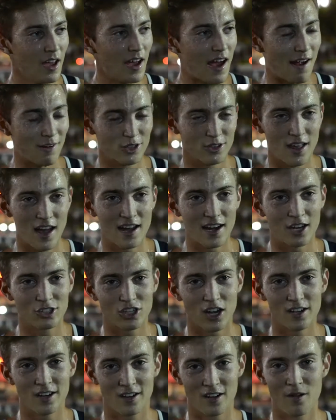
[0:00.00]
After that, I
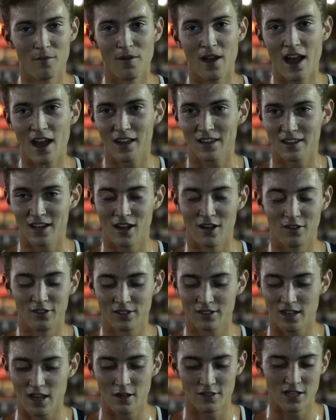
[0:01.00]
tried to come back, and
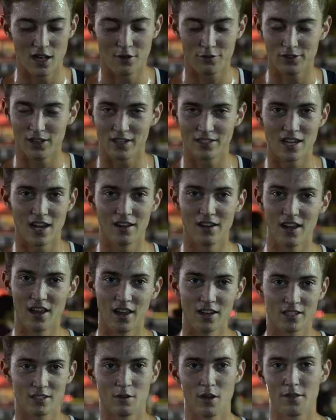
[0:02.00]
I was out for like 10
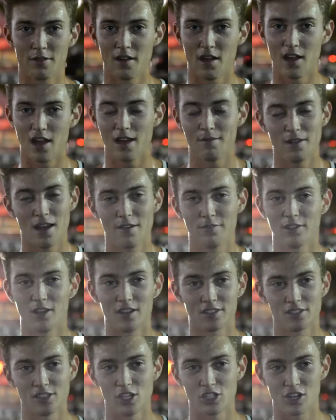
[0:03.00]
days, so I thought, I haven't
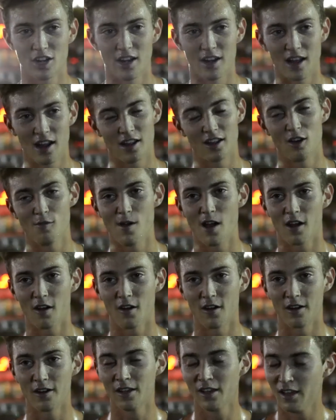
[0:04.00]
lost any training. I can go back
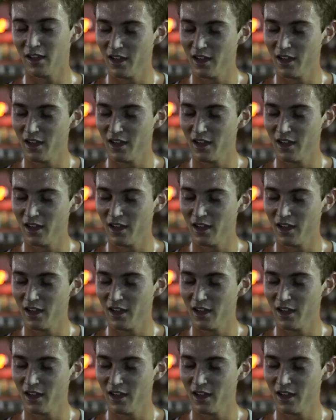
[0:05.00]
hard.